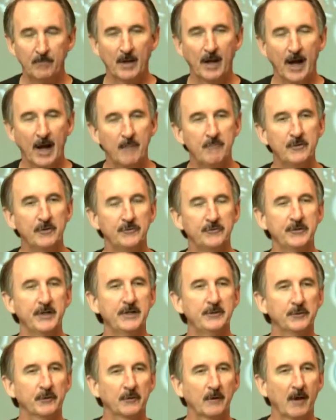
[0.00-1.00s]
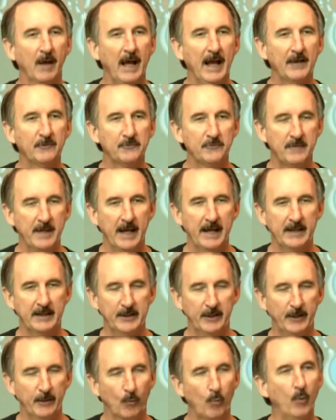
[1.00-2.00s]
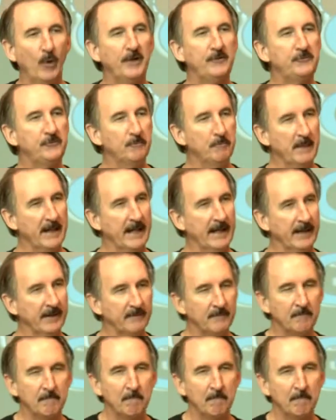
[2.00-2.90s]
of the senior class that year, which meant